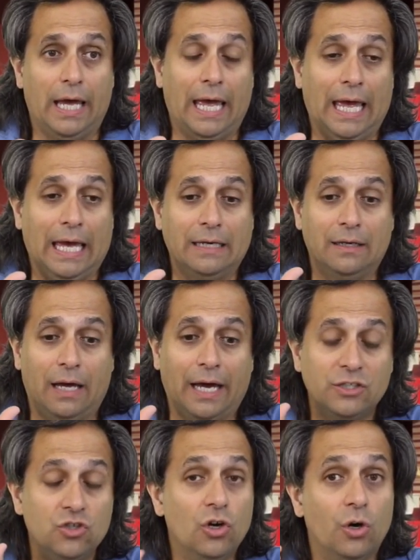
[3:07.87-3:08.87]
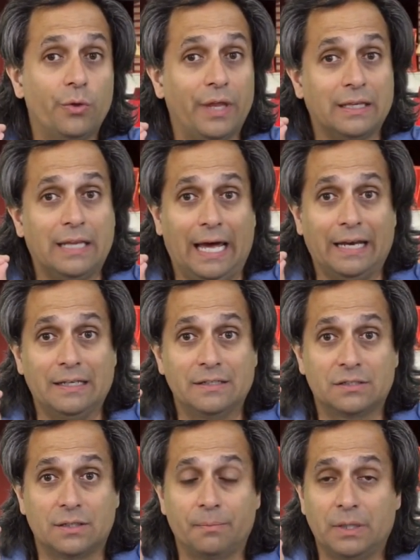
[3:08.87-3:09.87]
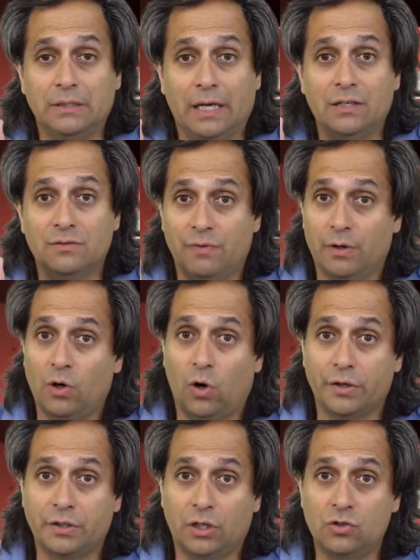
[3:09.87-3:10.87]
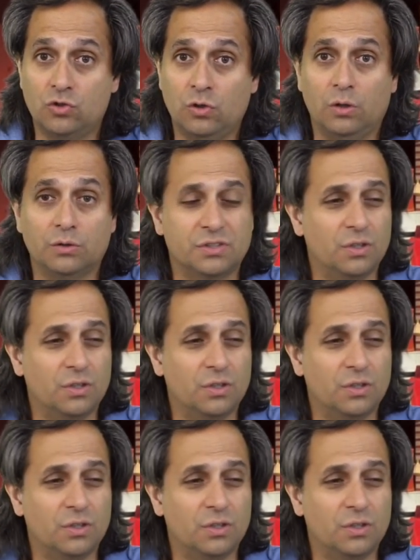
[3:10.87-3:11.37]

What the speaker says: And I know that that is something that is very hard to control.